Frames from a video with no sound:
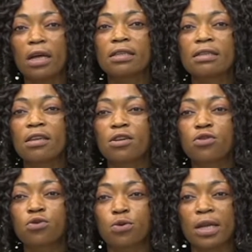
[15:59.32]

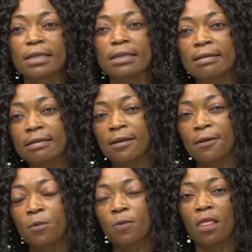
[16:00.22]
sales students,
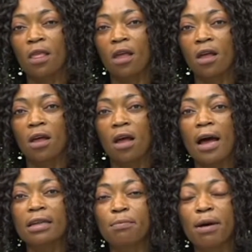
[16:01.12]

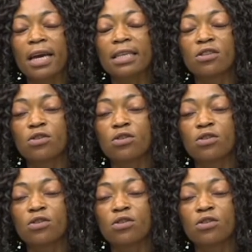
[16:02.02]
as marketing